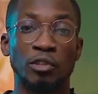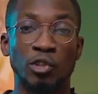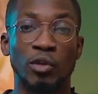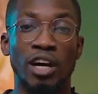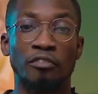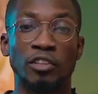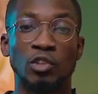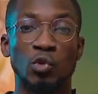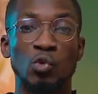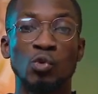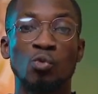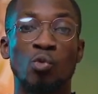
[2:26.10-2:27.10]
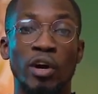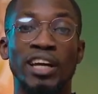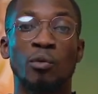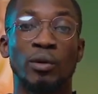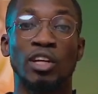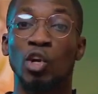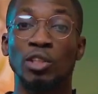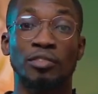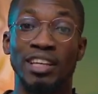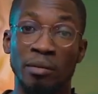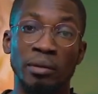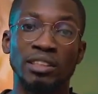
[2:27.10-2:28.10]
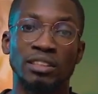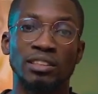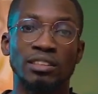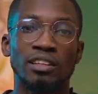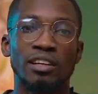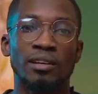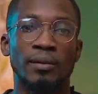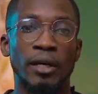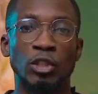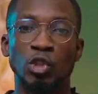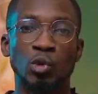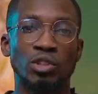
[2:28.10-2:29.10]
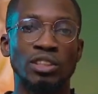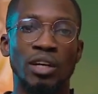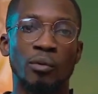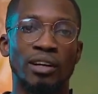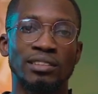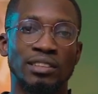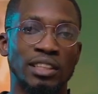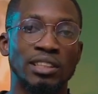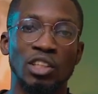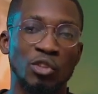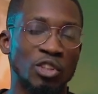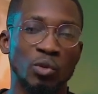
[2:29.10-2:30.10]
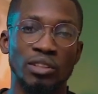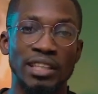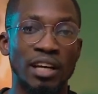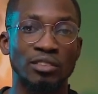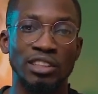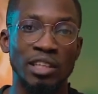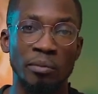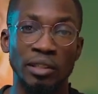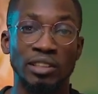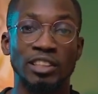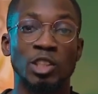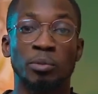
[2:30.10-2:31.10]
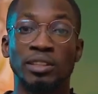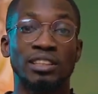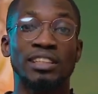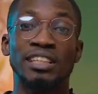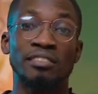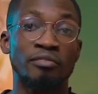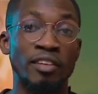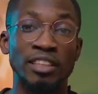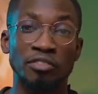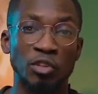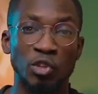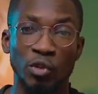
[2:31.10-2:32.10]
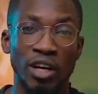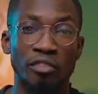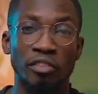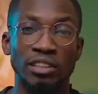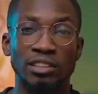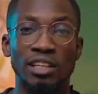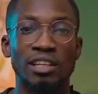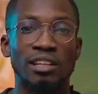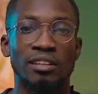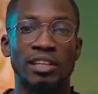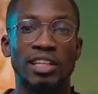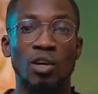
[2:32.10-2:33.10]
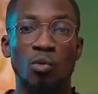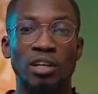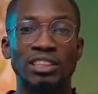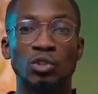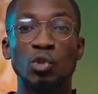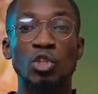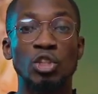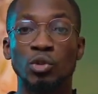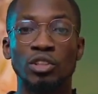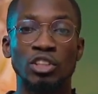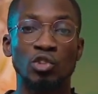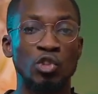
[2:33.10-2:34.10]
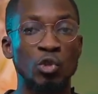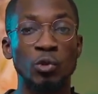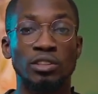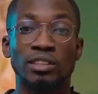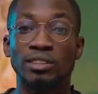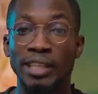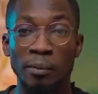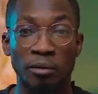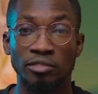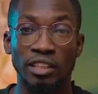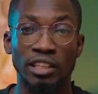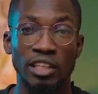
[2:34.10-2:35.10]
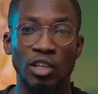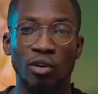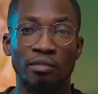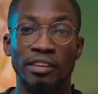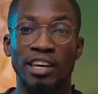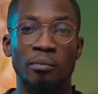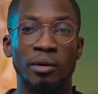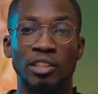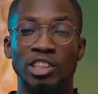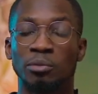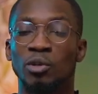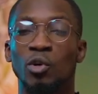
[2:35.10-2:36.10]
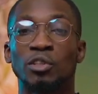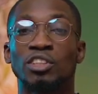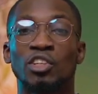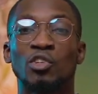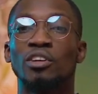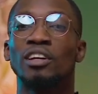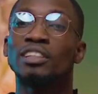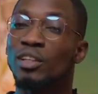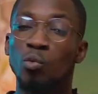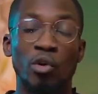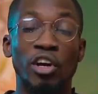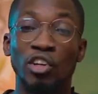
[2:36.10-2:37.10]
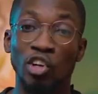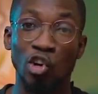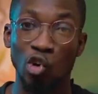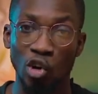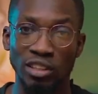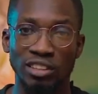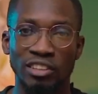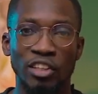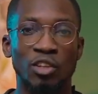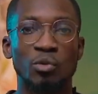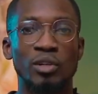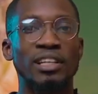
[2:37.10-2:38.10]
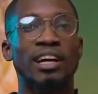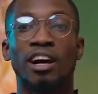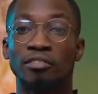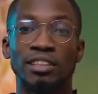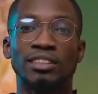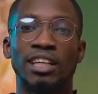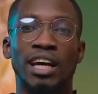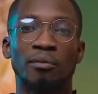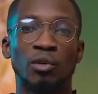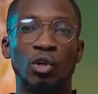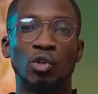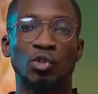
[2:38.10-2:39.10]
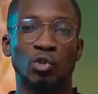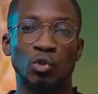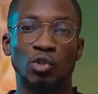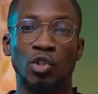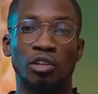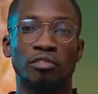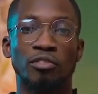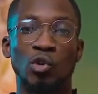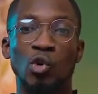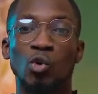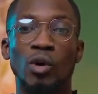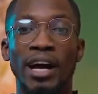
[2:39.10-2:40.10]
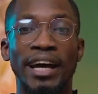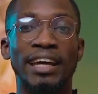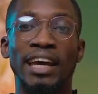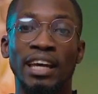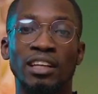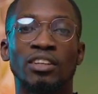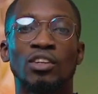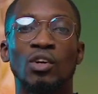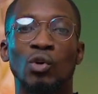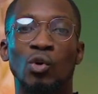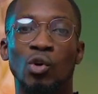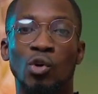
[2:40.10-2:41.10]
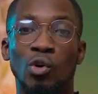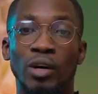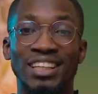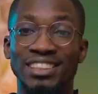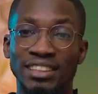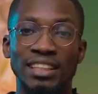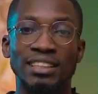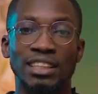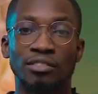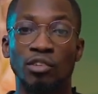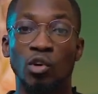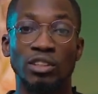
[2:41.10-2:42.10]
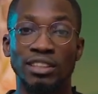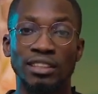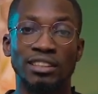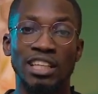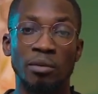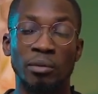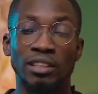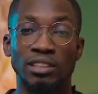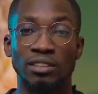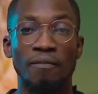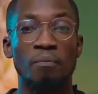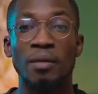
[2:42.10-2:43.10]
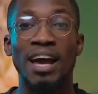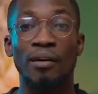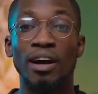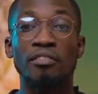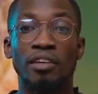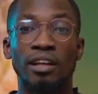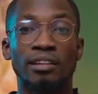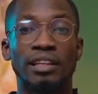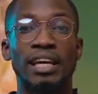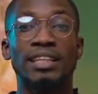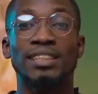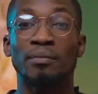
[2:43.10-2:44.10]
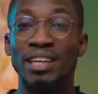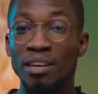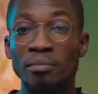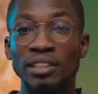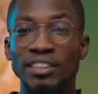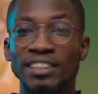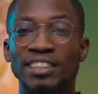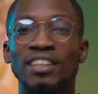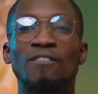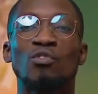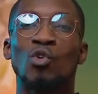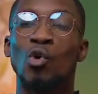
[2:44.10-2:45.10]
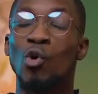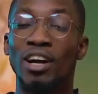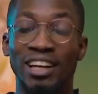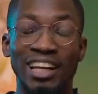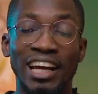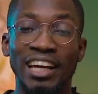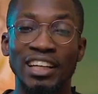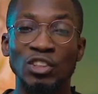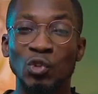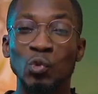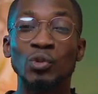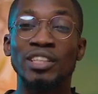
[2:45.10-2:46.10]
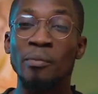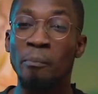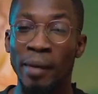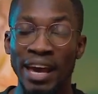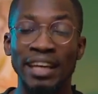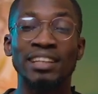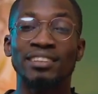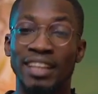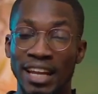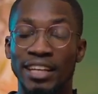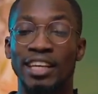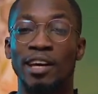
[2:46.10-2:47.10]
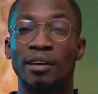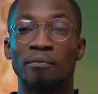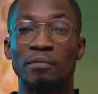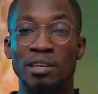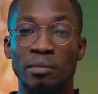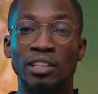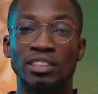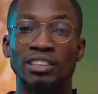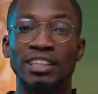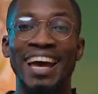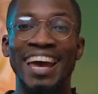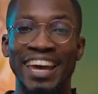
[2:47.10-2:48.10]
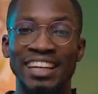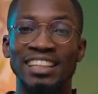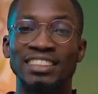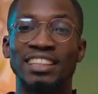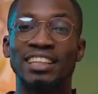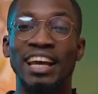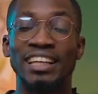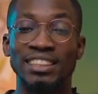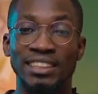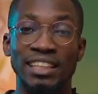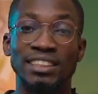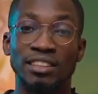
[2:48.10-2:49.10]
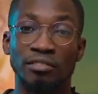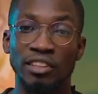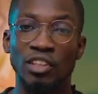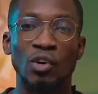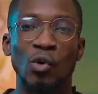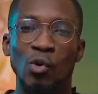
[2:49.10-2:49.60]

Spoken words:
photographers who work with a lot of images, like shooting around 600 to 1,000 images, especially event photographers. They are the ones who usually use this type of technique on the images because they work on a lot. They don't really have the time to sort of go high-end or extensive on certain images. However, there are some images or clients who demand that their images are edited extensively,